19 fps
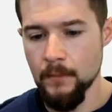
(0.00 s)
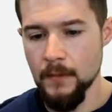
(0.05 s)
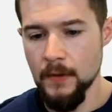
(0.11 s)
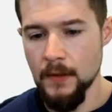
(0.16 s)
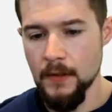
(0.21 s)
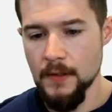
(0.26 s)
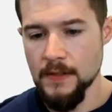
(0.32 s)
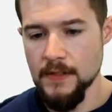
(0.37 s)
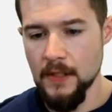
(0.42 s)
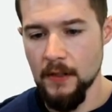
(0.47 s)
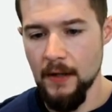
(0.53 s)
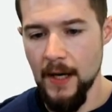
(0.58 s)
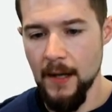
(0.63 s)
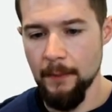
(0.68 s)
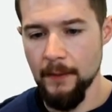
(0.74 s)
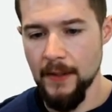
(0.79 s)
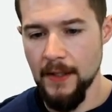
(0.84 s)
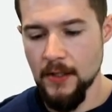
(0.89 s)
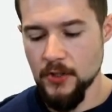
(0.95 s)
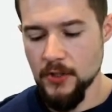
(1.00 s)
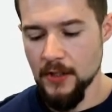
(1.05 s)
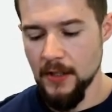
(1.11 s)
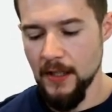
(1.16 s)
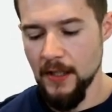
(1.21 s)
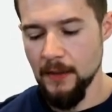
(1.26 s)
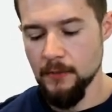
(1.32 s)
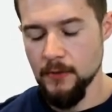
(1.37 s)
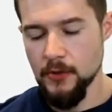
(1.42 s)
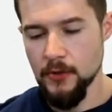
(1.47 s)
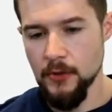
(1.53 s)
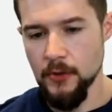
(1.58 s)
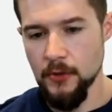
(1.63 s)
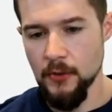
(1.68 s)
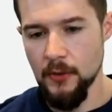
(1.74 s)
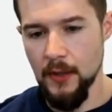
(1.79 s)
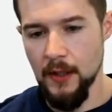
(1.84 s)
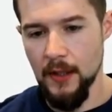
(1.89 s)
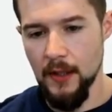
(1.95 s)
Set our application name
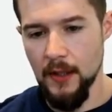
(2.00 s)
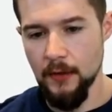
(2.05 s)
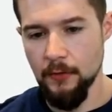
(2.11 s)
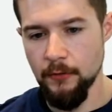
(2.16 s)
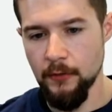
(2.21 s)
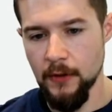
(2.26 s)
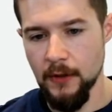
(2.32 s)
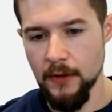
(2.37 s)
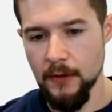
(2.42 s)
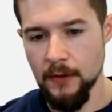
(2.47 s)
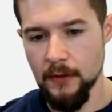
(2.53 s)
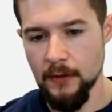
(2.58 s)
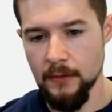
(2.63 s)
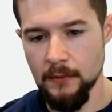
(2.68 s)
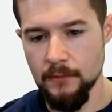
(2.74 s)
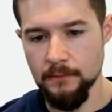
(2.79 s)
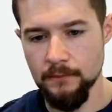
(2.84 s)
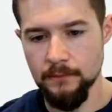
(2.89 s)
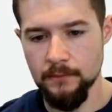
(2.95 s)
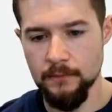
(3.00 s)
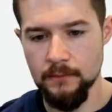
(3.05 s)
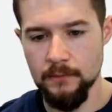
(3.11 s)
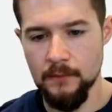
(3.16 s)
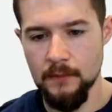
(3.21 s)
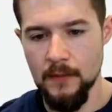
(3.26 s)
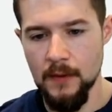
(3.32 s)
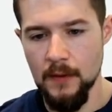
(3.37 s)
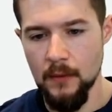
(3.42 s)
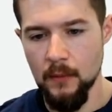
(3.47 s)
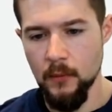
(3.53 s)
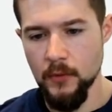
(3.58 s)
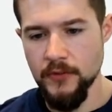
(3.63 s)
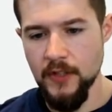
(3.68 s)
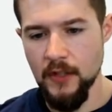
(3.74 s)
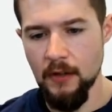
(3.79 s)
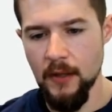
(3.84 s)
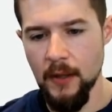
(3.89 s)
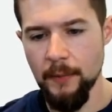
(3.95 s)
to Fauna. We'll
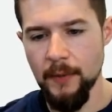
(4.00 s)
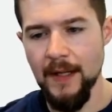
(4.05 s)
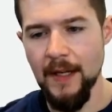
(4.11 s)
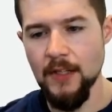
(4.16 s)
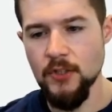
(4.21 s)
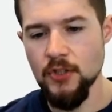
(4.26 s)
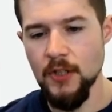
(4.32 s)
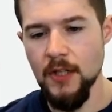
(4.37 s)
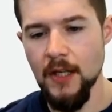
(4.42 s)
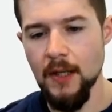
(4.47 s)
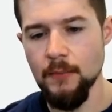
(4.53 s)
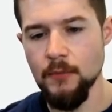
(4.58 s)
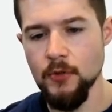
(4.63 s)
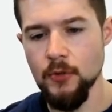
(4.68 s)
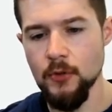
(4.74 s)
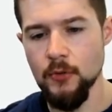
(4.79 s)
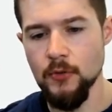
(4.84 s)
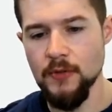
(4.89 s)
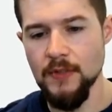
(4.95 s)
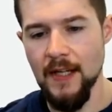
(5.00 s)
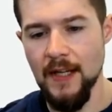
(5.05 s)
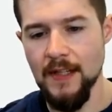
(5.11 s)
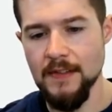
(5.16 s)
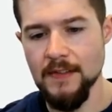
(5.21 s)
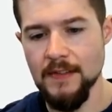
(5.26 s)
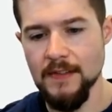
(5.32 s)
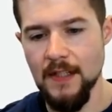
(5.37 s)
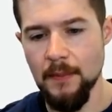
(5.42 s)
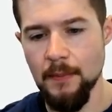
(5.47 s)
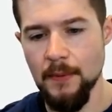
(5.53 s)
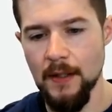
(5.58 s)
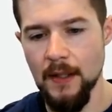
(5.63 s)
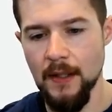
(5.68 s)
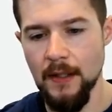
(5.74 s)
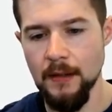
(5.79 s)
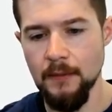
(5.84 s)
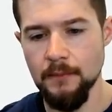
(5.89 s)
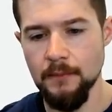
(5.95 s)
set our application name to Tasks API.